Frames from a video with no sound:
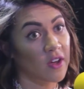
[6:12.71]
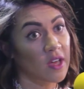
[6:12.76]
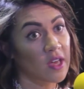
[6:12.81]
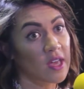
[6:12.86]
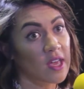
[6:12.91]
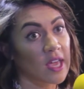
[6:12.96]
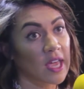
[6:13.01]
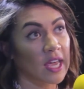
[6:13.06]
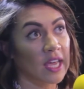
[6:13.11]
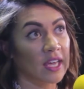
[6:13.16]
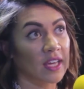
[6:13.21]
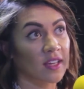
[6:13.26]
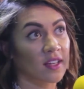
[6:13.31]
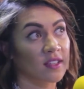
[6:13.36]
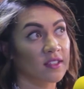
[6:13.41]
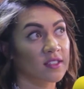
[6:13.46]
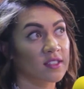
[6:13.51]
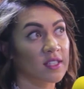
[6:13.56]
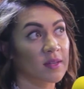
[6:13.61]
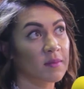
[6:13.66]
Mm-hmm.
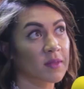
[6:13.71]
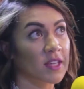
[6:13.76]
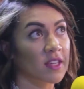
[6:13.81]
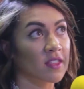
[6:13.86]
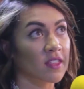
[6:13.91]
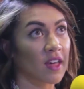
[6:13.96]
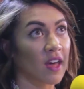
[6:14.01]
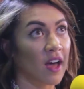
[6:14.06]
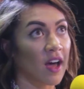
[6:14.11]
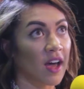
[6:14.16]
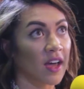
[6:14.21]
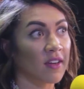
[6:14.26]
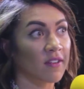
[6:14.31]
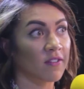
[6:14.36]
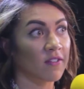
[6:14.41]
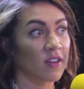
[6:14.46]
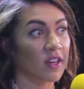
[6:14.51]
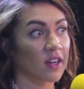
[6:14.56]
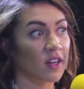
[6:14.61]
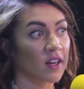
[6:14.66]
And something that I
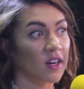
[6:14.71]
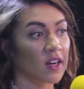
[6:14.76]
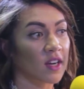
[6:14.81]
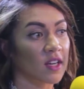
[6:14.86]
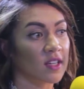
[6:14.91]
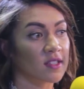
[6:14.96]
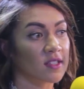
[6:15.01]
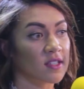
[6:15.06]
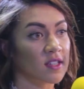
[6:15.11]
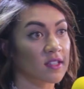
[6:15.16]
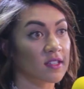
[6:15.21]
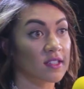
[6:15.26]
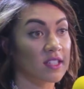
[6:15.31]
fear is,